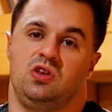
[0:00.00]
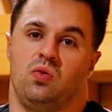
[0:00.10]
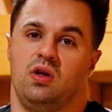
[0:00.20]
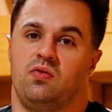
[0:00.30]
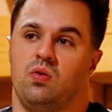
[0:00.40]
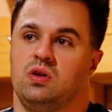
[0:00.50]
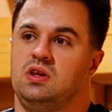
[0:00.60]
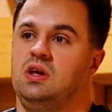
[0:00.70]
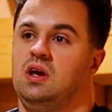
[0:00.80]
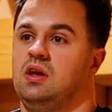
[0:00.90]

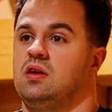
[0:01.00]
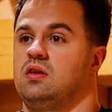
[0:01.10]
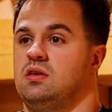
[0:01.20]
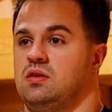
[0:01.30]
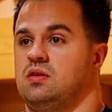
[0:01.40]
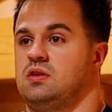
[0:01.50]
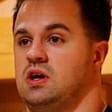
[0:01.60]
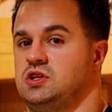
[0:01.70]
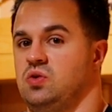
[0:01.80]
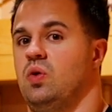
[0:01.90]
2014,
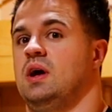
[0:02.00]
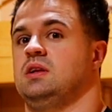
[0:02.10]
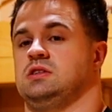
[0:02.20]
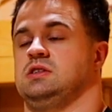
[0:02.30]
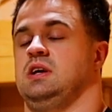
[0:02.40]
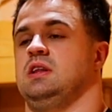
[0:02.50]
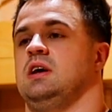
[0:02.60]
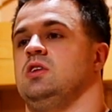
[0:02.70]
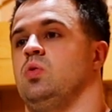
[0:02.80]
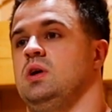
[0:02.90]
touching weights, and
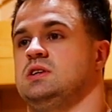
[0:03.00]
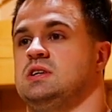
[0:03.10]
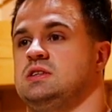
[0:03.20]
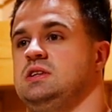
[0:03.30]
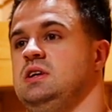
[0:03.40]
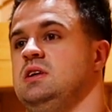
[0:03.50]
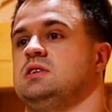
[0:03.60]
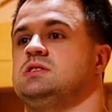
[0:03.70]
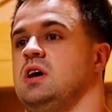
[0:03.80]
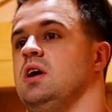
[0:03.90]
then 2016
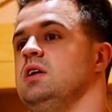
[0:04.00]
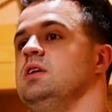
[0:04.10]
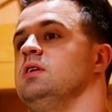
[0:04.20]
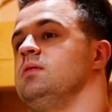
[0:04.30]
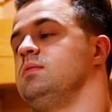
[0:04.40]
started,